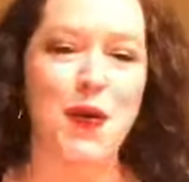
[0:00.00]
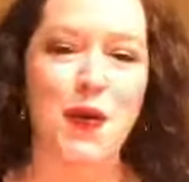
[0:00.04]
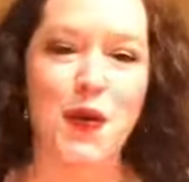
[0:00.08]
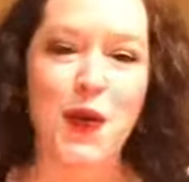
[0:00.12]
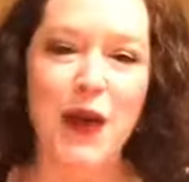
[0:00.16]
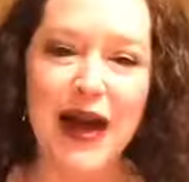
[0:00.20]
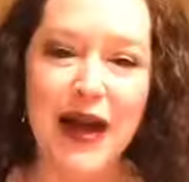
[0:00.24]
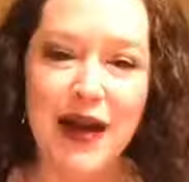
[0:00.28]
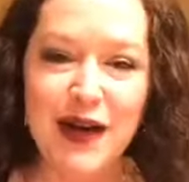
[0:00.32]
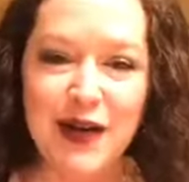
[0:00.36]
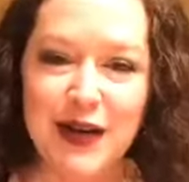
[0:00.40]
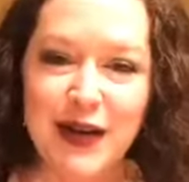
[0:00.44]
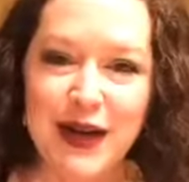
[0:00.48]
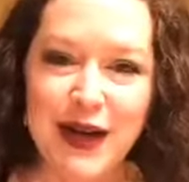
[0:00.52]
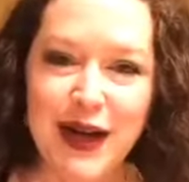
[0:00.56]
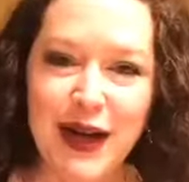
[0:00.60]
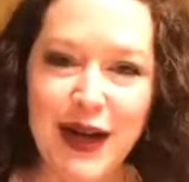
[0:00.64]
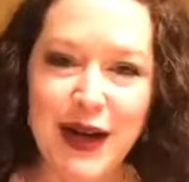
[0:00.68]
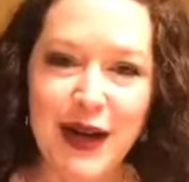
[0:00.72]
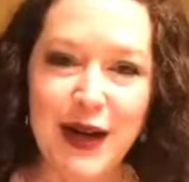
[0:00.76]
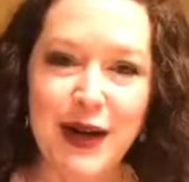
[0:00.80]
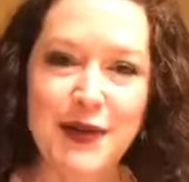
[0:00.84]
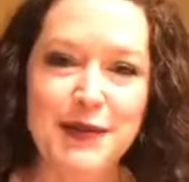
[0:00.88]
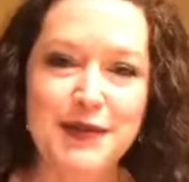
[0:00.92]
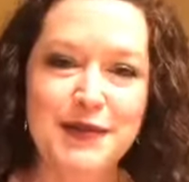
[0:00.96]

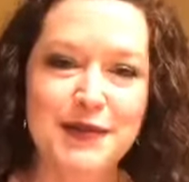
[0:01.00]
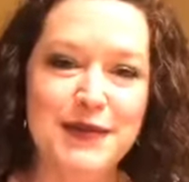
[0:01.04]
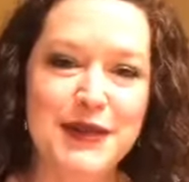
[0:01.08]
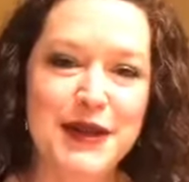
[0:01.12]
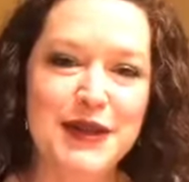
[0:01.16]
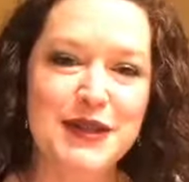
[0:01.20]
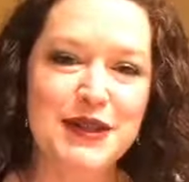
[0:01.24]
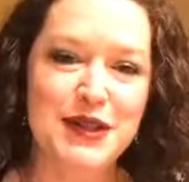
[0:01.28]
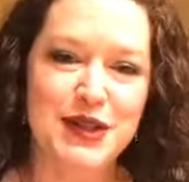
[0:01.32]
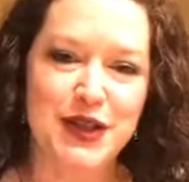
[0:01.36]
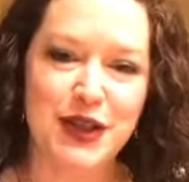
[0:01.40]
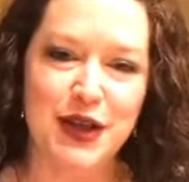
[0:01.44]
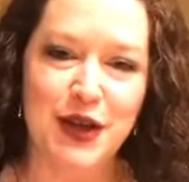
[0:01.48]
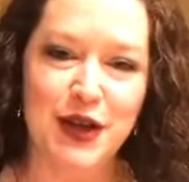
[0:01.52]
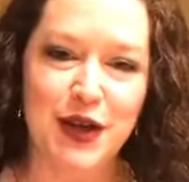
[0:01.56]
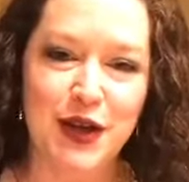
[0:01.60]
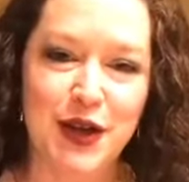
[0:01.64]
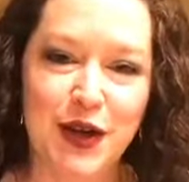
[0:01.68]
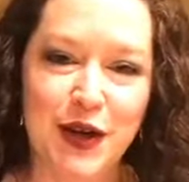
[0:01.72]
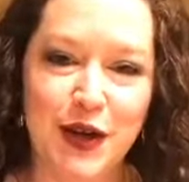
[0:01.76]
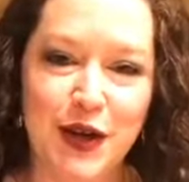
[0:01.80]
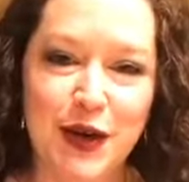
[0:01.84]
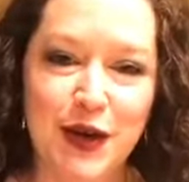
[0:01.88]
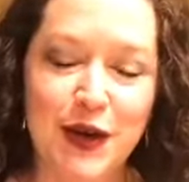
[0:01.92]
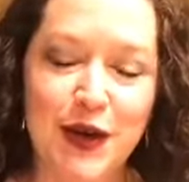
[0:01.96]
Welcome
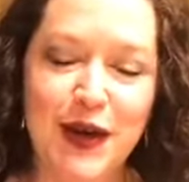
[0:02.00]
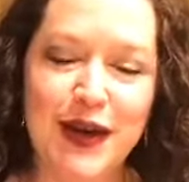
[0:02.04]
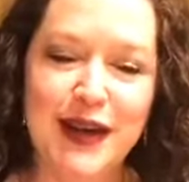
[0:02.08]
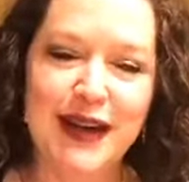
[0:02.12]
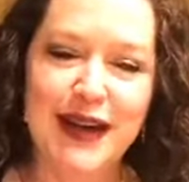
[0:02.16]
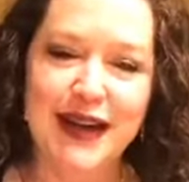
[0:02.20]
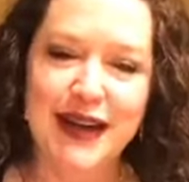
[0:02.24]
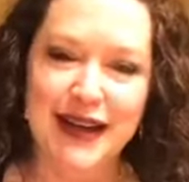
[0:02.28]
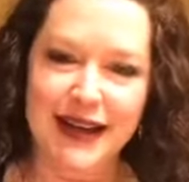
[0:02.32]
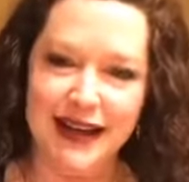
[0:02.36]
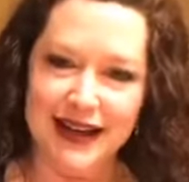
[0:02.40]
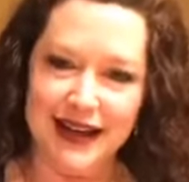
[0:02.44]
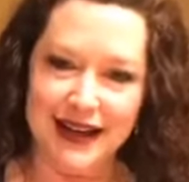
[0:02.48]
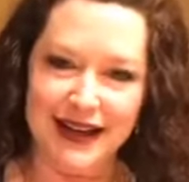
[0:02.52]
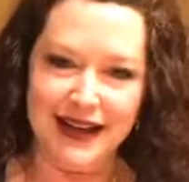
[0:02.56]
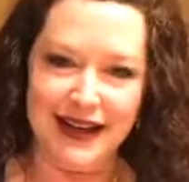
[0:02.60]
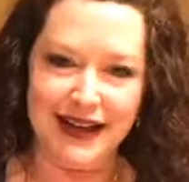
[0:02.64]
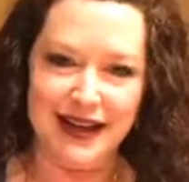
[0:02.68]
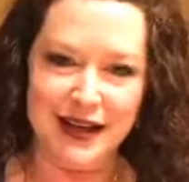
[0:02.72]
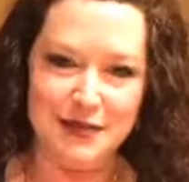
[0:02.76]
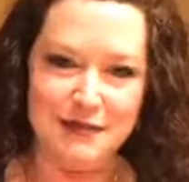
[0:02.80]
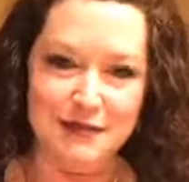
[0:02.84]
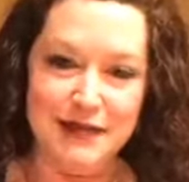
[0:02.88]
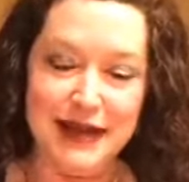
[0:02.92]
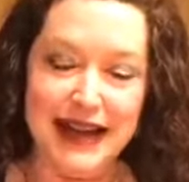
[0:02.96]
to
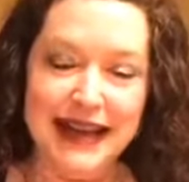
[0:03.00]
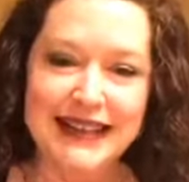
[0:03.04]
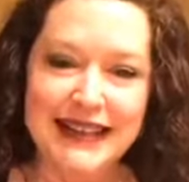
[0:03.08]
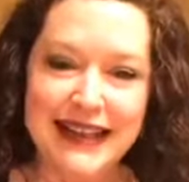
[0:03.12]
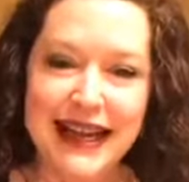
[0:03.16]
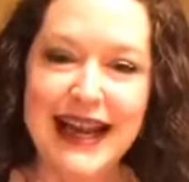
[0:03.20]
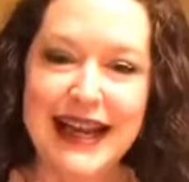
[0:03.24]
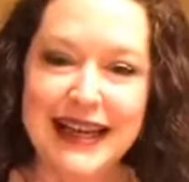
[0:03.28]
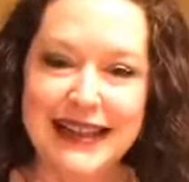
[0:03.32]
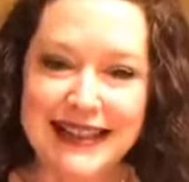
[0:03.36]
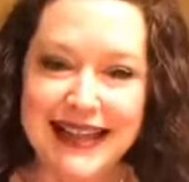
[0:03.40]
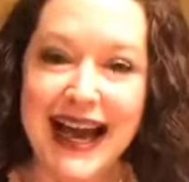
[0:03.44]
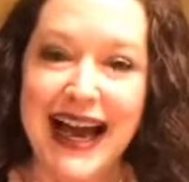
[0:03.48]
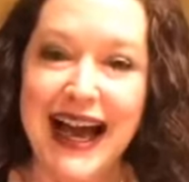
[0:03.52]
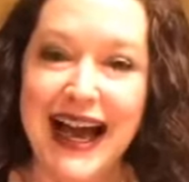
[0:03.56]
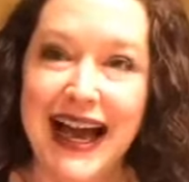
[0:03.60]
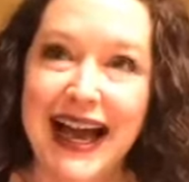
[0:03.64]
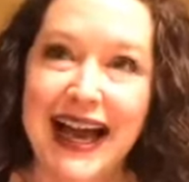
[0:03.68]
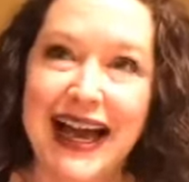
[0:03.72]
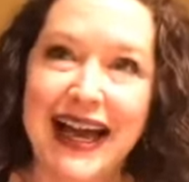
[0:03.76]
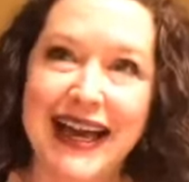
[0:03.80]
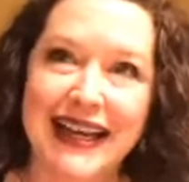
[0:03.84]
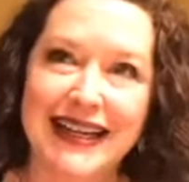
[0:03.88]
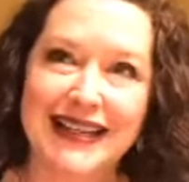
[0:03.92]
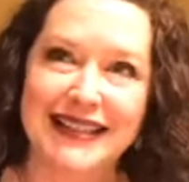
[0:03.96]
Monday you.
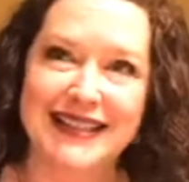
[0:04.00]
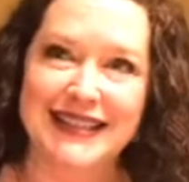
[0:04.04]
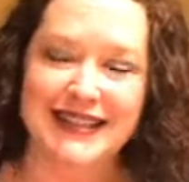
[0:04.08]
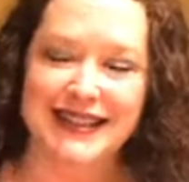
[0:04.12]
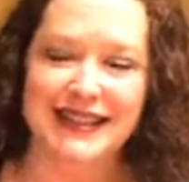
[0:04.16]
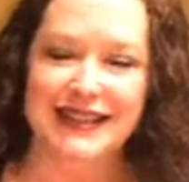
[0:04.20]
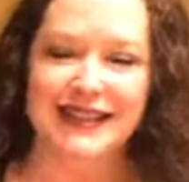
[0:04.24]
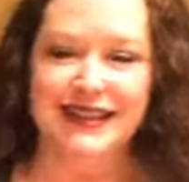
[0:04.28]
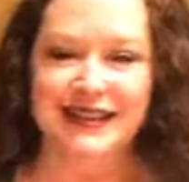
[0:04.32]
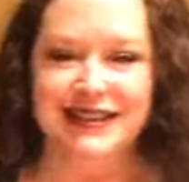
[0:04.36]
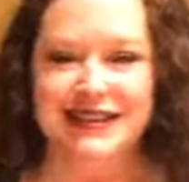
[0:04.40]
night.